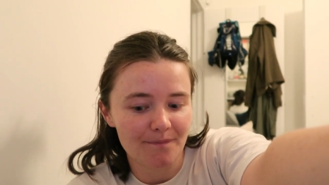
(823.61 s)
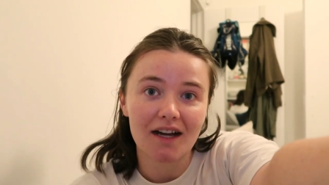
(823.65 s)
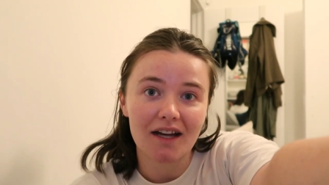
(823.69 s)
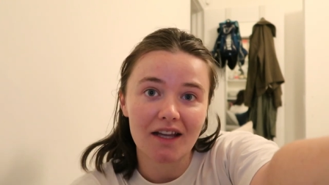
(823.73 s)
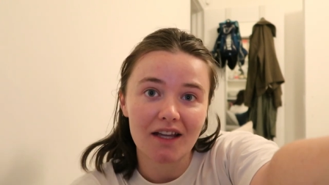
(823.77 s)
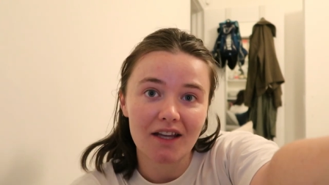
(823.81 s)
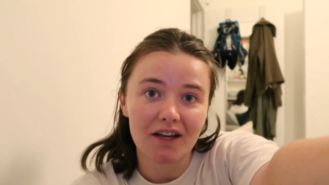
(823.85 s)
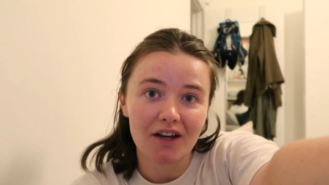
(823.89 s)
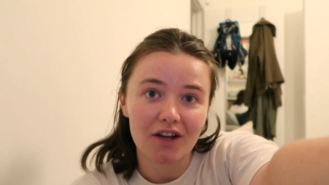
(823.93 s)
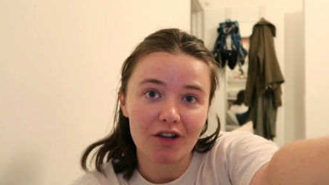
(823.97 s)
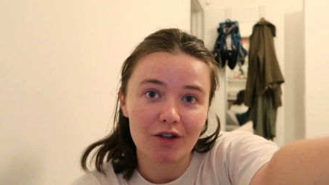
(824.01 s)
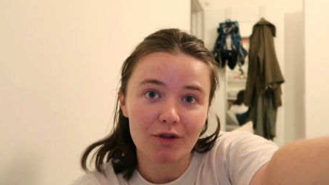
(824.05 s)

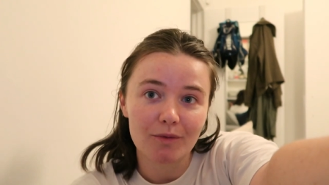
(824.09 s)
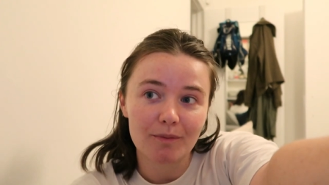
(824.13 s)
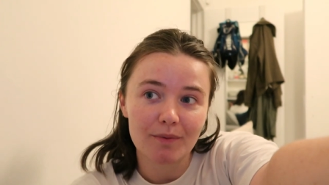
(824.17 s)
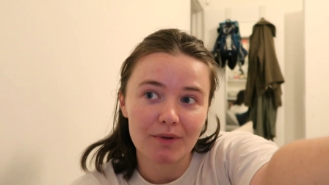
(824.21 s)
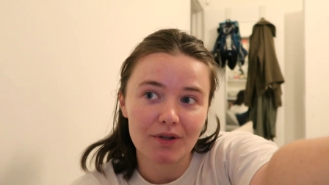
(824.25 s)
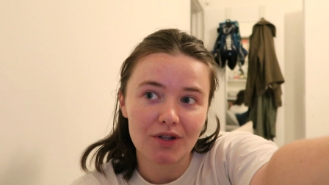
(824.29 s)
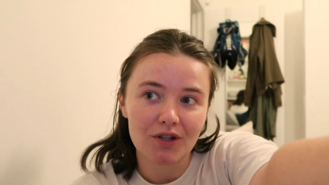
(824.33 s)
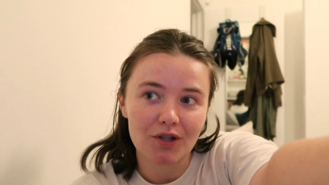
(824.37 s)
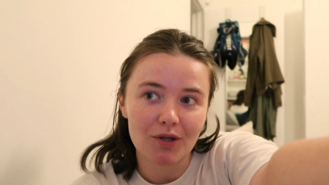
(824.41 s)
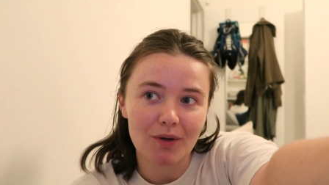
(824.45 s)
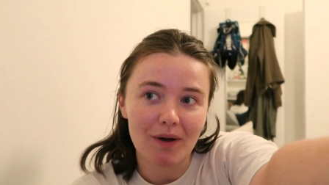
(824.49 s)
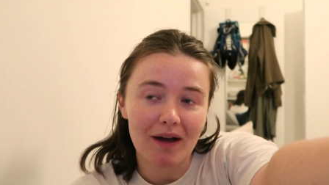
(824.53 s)
I hope
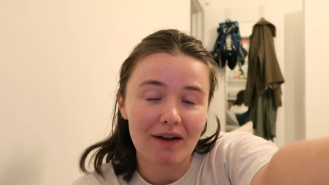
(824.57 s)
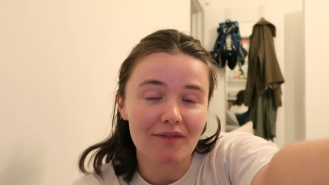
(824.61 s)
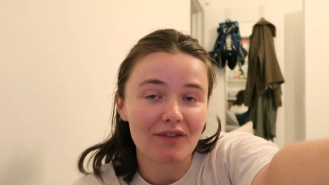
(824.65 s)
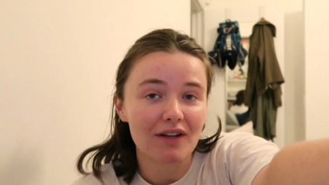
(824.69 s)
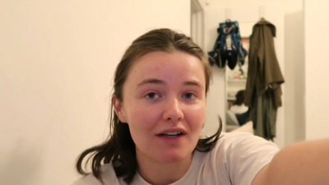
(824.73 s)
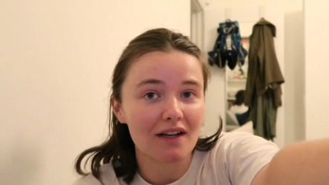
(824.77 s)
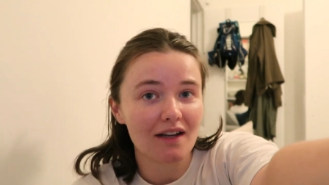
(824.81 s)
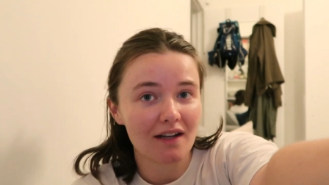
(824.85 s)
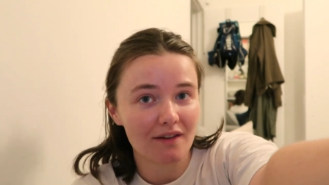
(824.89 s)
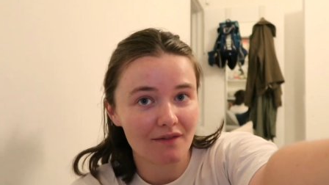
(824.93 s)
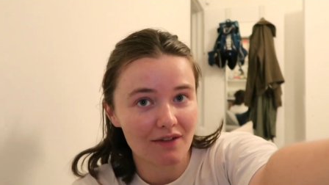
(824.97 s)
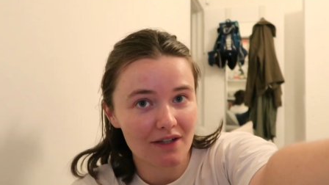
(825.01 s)
you have
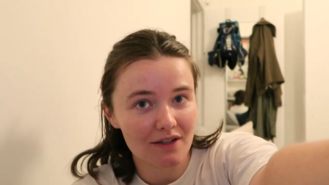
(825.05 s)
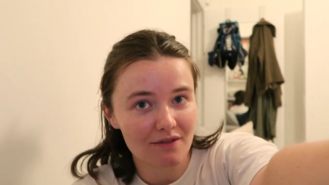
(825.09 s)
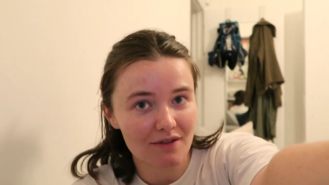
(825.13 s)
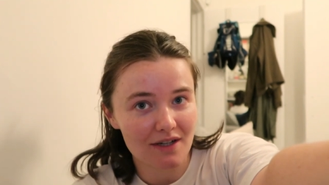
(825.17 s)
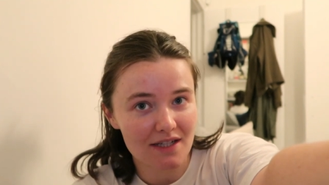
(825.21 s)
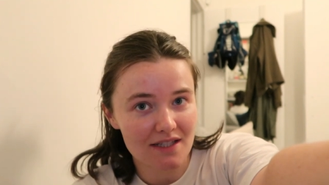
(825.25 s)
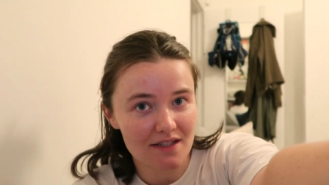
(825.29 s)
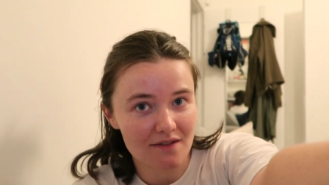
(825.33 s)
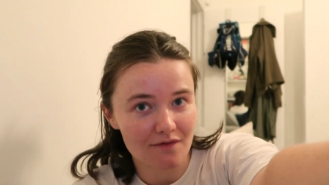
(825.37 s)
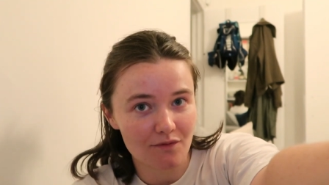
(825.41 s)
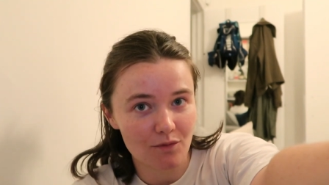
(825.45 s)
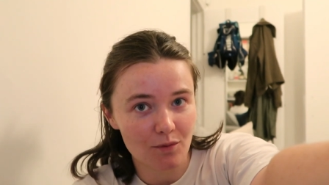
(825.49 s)
a lovely
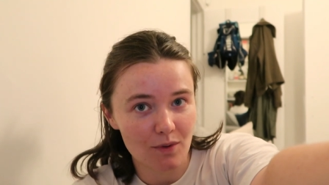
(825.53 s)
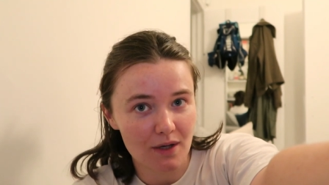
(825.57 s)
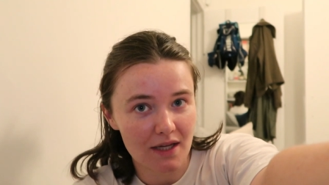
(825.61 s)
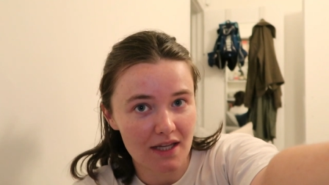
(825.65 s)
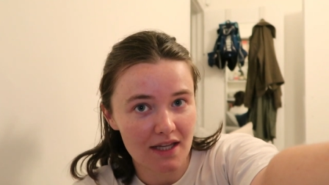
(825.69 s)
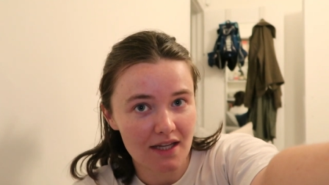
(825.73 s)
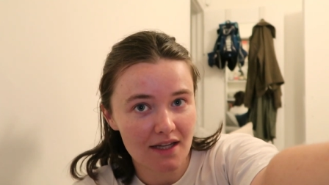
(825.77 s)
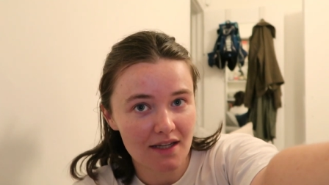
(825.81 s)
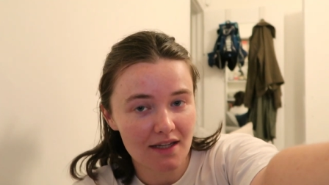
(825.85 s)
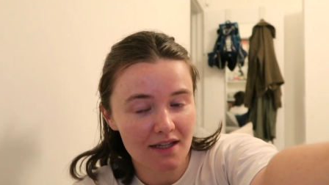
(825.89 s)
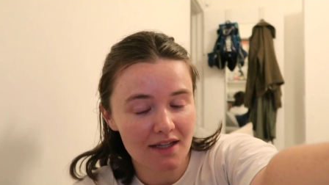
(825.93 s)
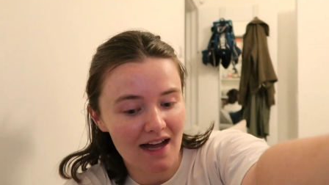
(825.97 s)
rest of the
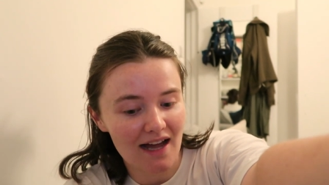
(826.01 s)
week.